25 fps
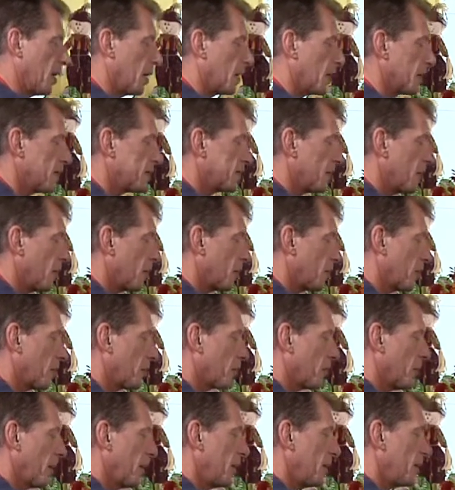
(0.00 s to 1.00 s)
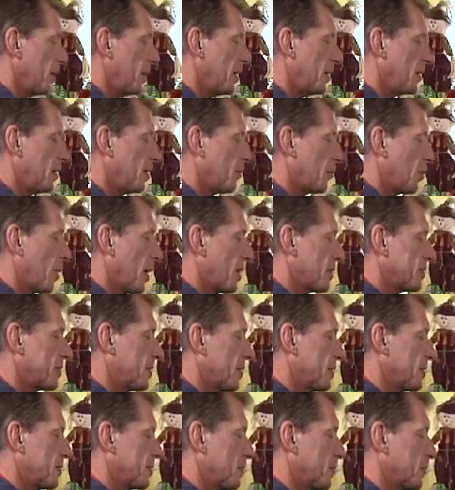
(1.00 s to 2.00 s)
This is all going right in the
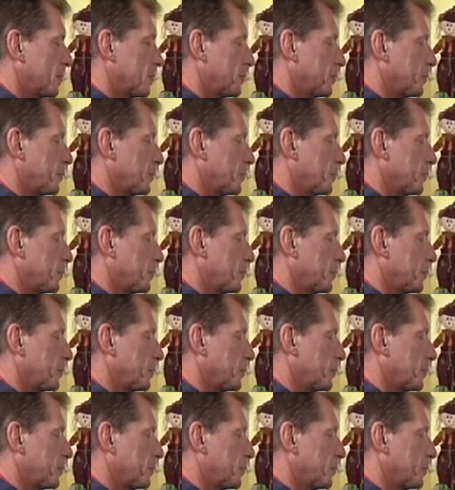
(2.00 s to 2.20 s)
processor.